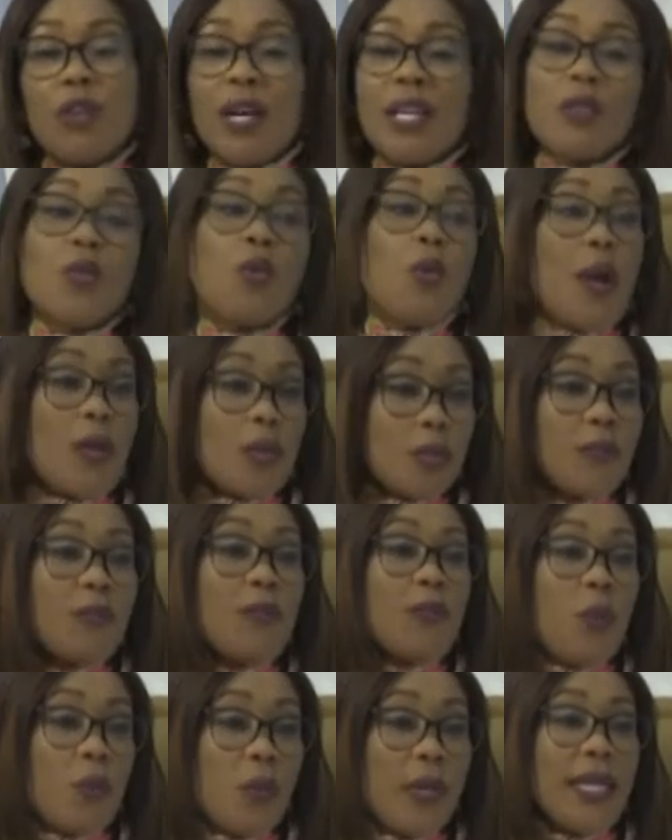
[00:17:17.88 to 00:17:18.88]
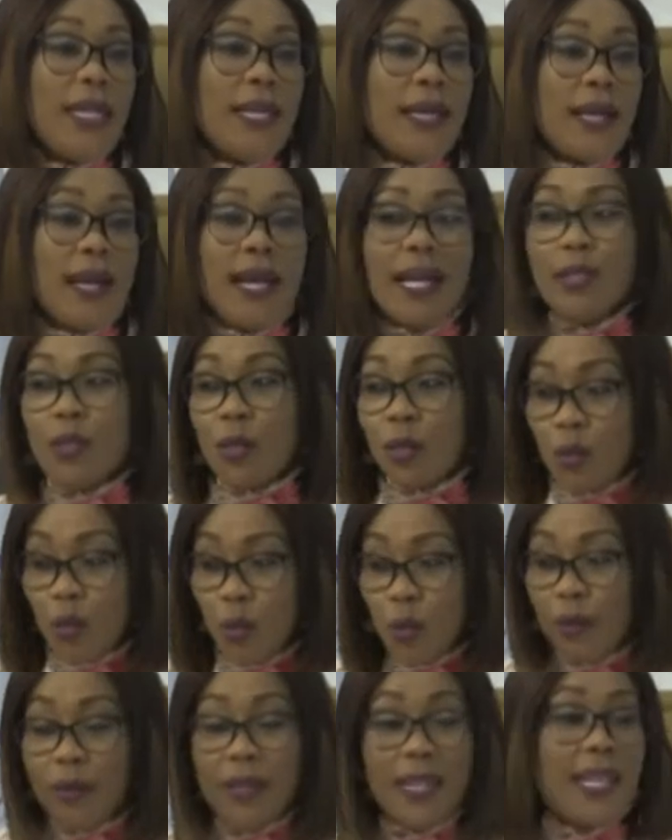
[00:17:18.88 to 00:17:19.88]
go out of your way and
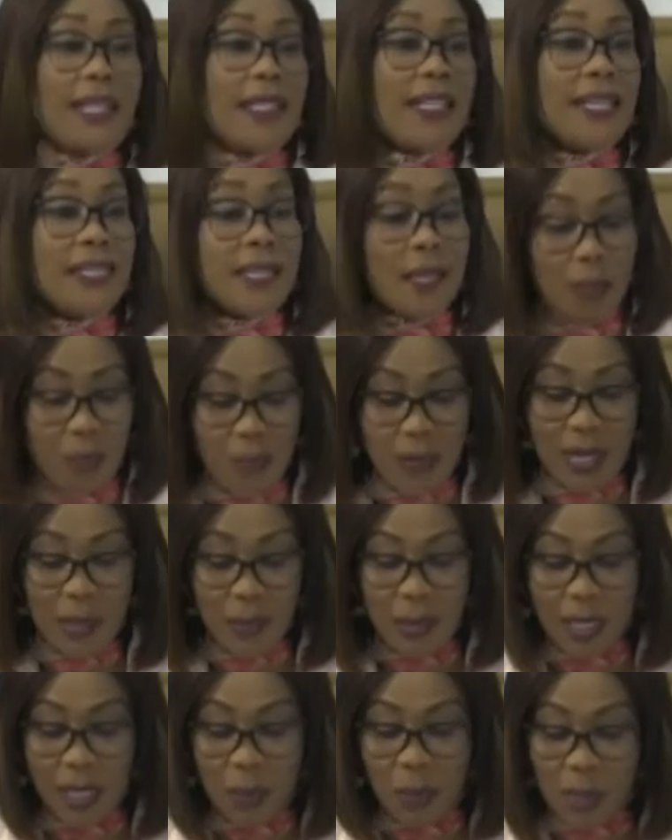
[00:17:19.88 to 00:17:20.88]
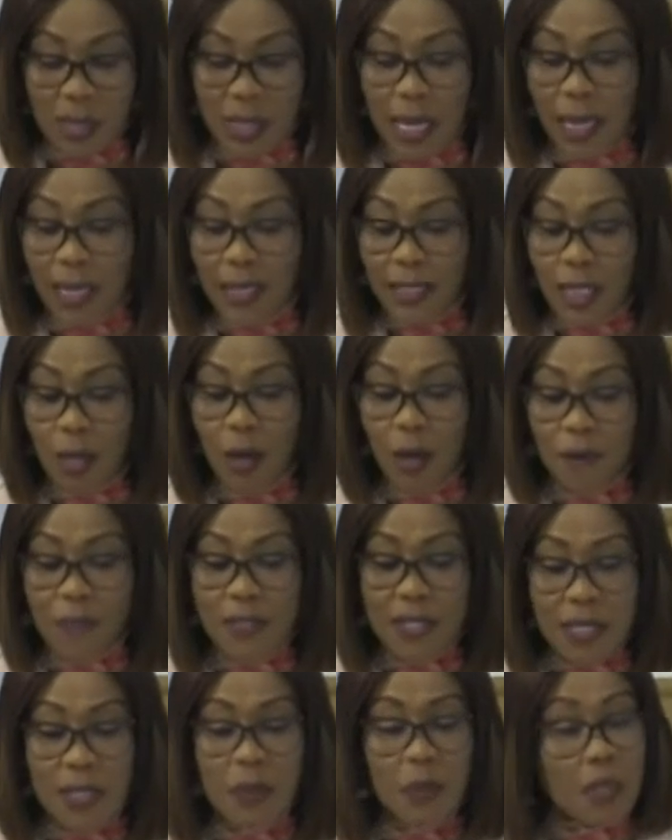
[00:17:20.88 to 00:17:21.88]
go there. The
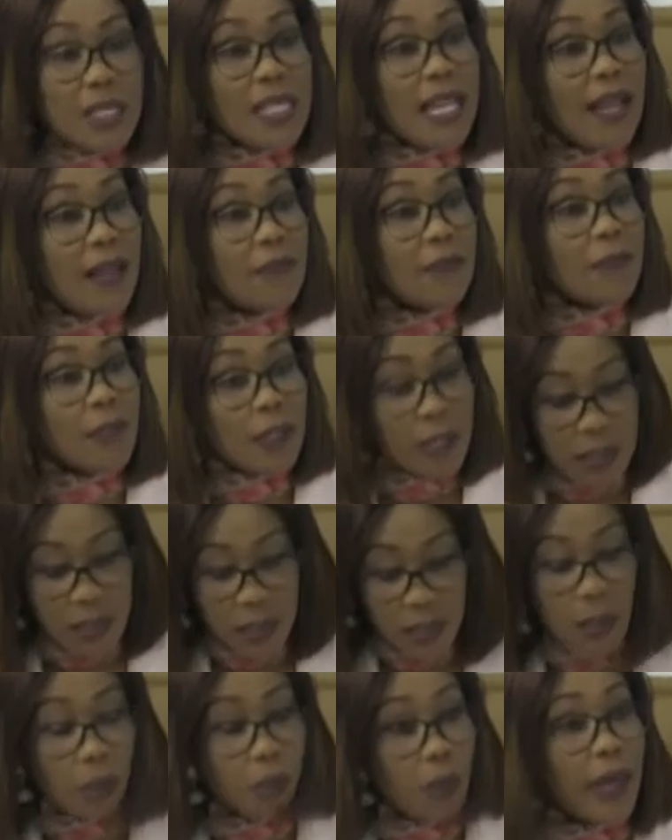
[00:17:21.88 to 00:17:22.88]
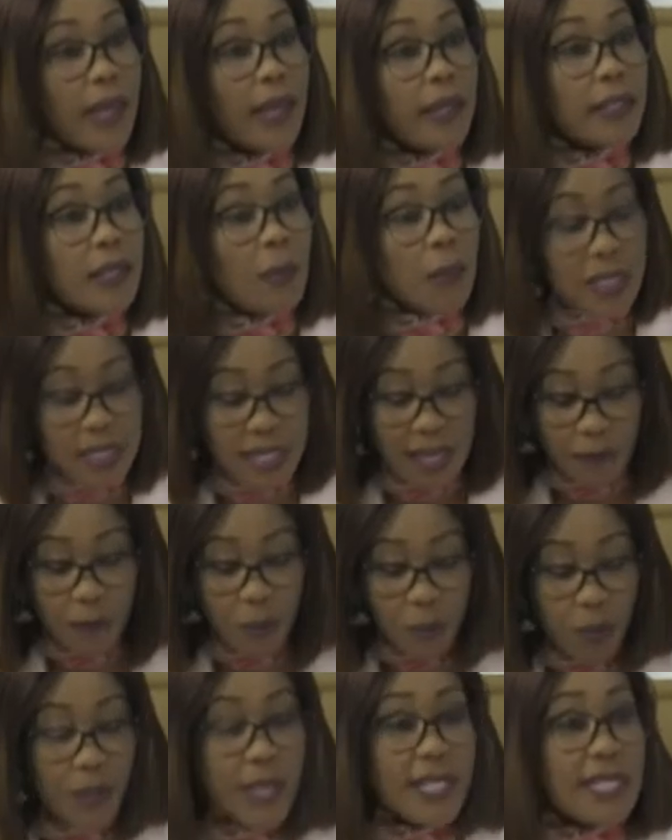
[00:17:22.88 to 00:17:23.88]
offices must have somewhere. They must have
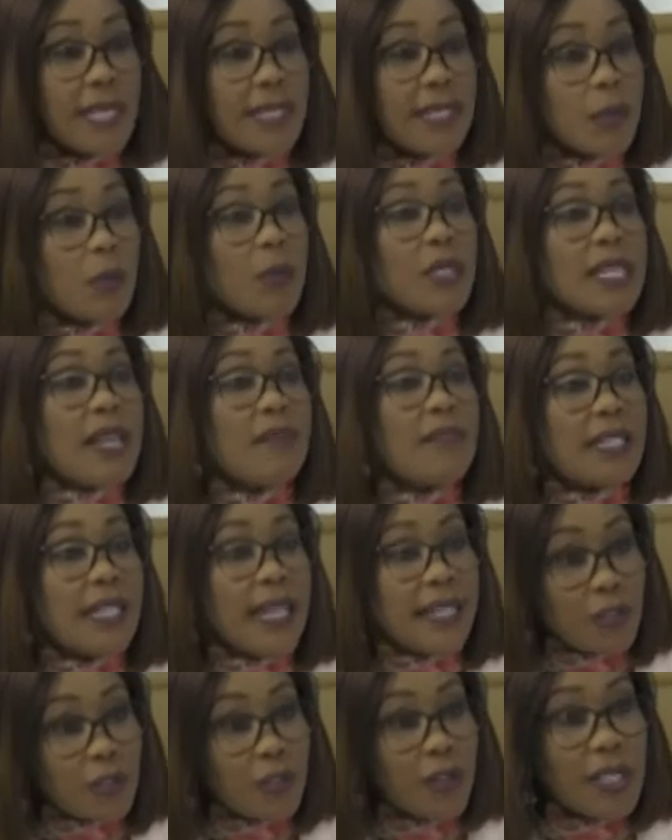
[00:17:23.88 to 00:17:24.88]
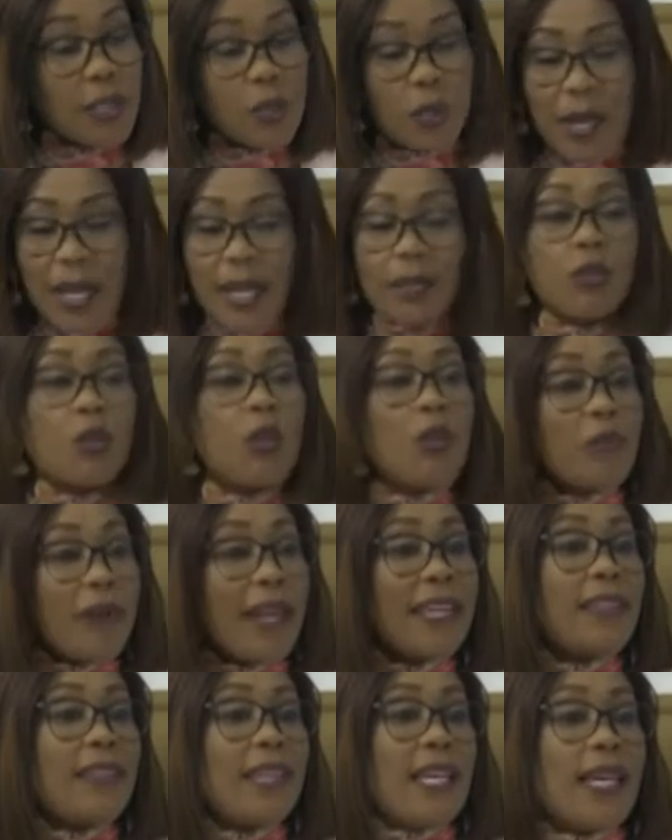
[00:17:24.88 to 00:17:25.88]
a presence. They must have an address. You can go
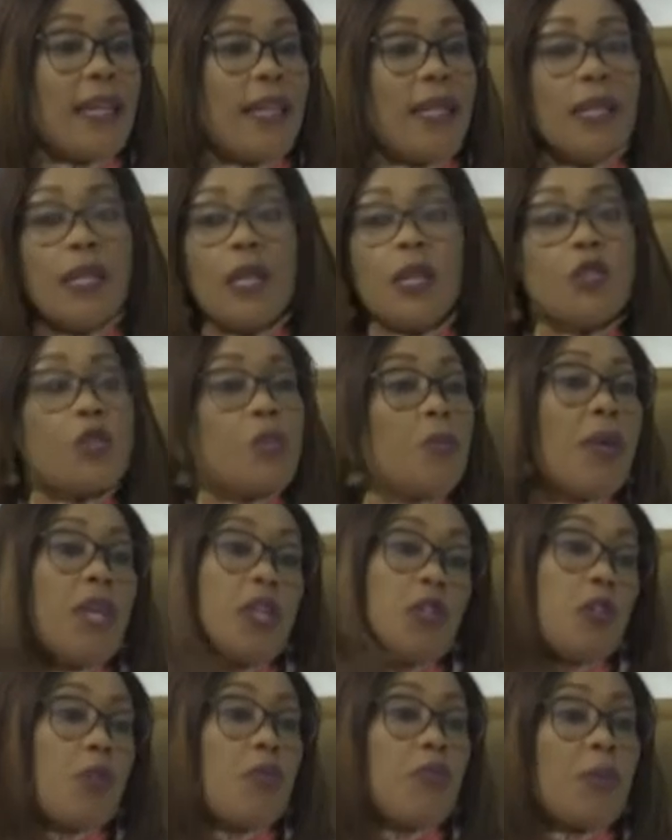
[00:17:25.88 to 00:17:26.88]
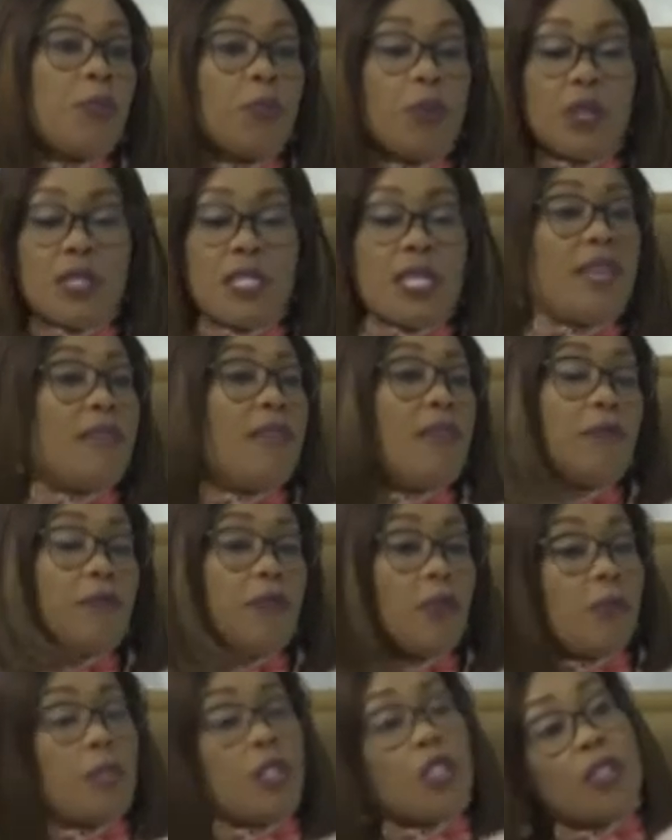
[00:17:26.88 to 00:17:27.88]
right there to make your reports, give
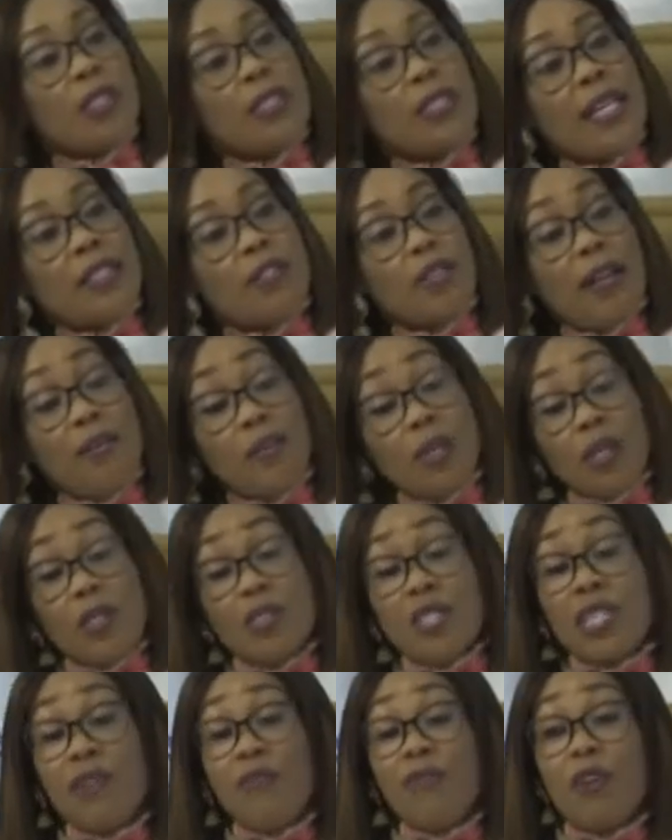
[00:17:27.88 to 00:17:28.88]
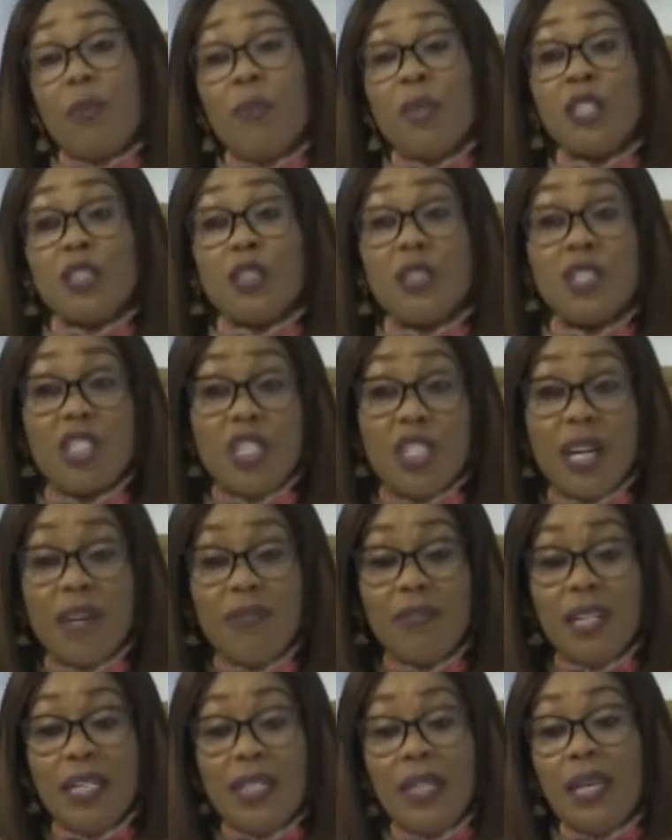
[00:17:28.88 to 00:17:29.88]
information that you have, because information
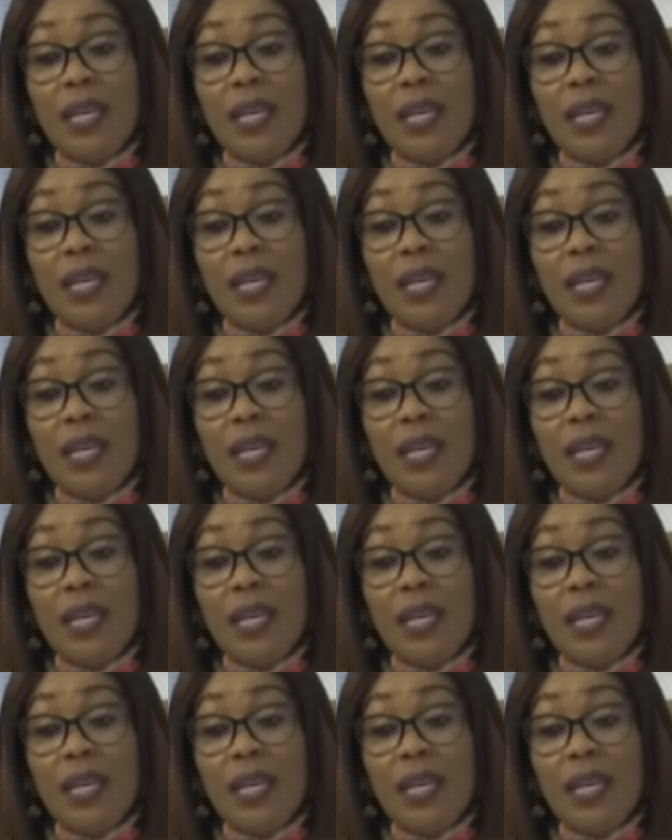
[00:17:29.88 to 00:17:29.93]
sharing